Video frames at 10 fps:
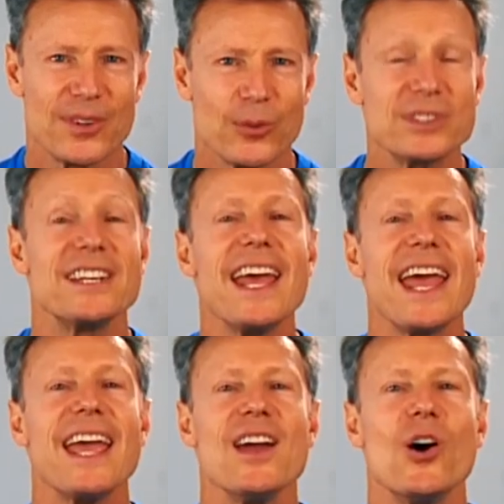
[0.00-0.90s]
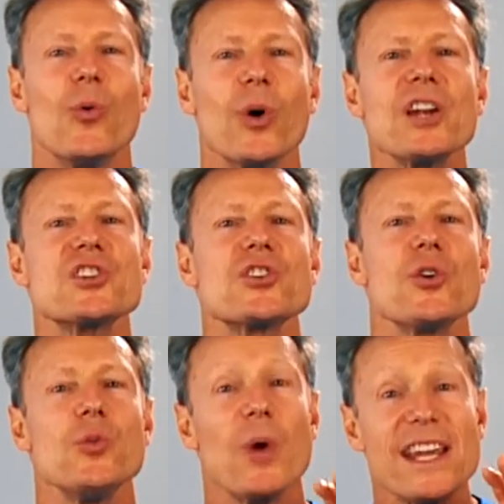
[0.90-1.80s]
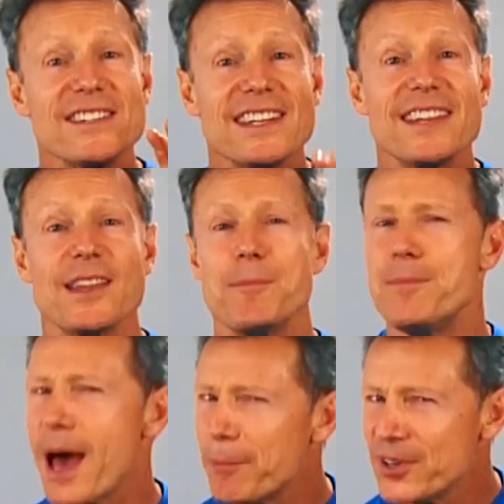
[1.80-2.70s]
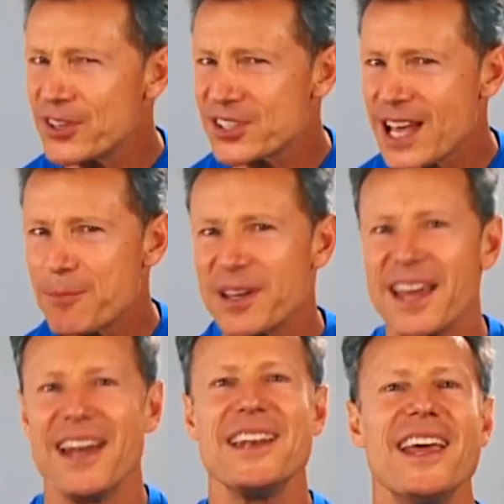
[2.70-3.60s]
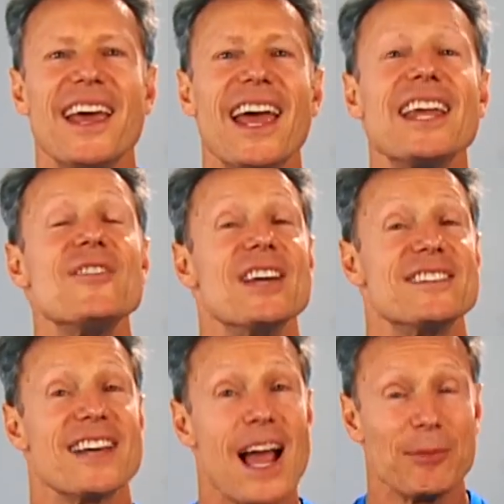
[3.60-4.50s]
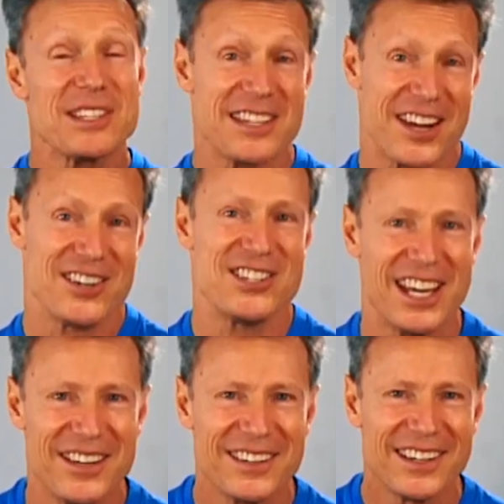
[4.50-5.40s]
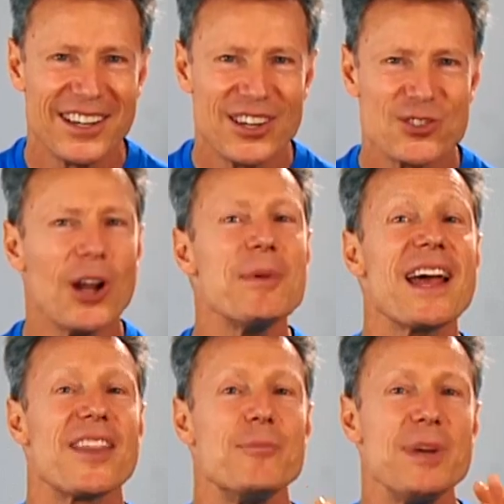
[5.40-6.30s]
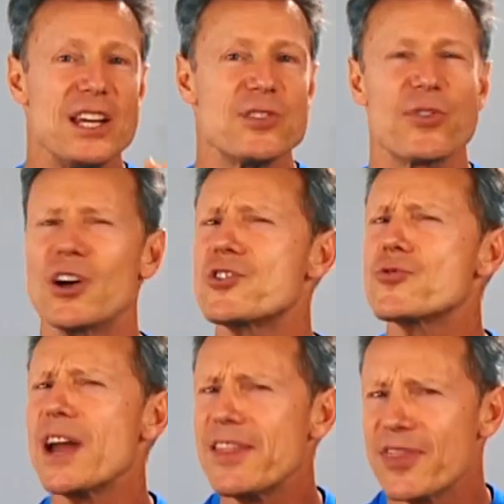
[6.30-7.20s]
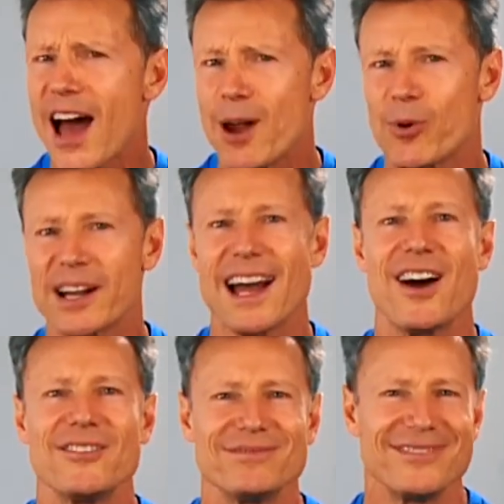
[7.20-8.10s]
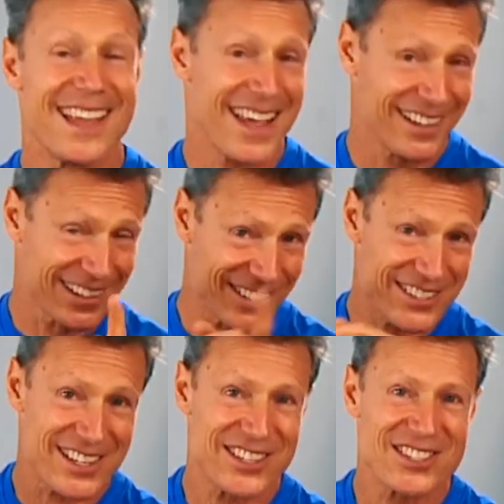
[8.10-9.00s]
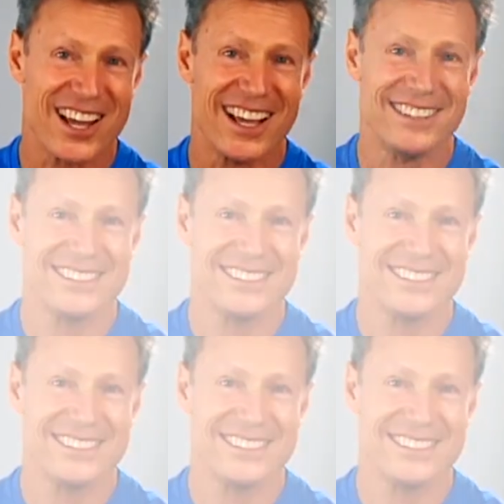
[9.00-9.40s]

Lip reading: Well, today, we're going to show you ways to get the pep in your step again and give you a timeless energy. Join me on the beach for a great thigh workout and a little sunshine.